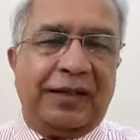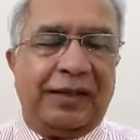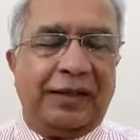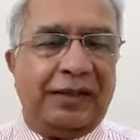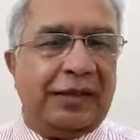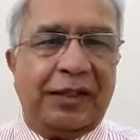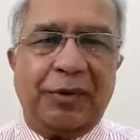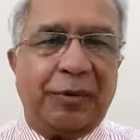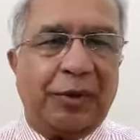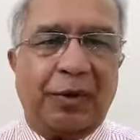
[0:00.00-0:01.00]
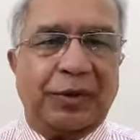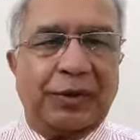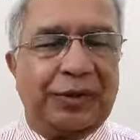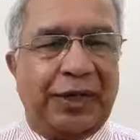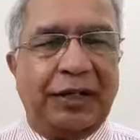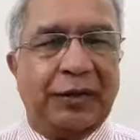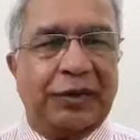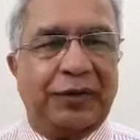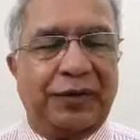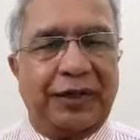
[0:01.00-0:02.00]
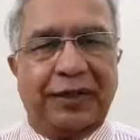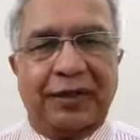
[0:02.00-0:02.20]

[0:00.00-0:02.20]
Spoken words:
The other people also resigned to their fate,